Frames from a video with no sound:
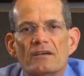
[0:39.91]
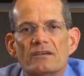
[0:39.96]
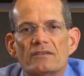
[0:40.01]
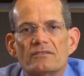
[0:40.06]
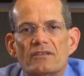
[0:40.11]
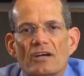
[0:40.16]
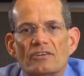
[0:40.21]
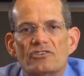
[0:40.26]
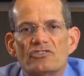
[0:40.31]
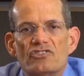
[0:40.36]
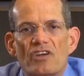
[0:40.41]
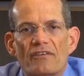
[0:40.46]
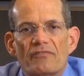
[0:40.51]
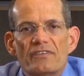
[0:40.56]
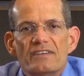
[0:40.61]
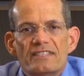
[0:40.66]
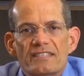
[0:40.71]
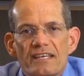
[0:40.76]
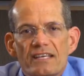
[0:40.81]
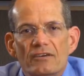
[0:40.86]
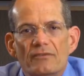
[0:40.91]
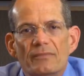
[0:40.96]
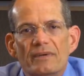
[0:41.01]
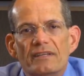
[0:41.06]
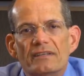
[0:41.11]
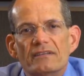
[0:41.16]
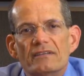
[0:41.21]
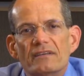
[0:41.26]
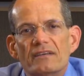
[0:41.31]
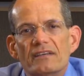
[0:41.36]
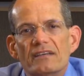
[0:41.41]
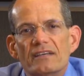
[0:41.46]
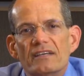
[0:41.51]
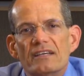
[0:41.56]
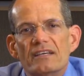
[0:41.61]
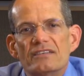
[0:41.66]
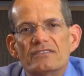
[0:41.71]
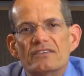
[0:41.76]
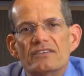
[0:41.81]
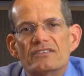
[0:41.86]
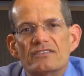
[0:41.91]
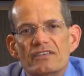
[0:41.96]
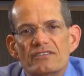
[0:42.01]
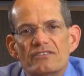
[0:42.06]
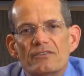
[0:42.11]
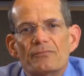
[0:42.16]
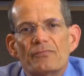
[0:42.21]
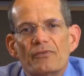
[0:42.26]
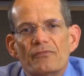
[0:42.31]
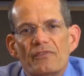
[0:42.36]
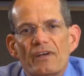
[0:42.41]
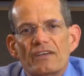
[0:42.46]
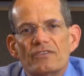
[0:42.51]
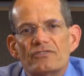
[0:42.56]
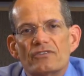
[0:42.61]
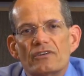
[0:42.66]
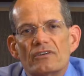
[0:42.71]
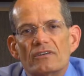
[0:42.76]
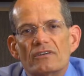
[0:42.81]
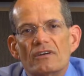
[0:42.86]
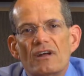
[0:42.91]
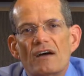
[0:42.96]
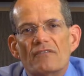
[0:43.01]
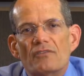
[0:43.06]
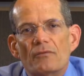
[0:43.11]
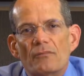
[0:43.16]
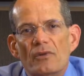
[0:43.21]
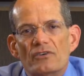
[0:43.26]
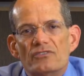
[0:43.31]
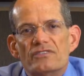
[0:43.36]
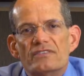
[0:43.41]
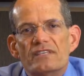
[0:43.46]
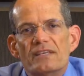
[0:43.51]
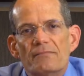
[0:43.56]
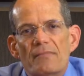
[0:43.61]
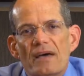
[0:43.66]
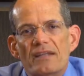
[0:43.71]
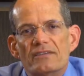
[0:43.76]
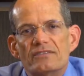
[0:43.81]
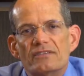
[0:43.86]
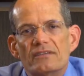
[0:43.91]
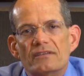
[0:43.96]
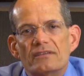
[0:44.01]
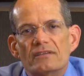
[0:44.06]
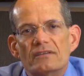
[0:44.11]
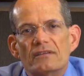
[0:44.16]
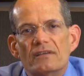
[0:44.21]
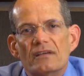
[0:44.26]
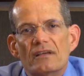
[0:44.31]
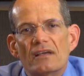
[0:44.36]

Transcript: Dr. Jeffrey Siegelman is Assistant Professor of Emergency Medicine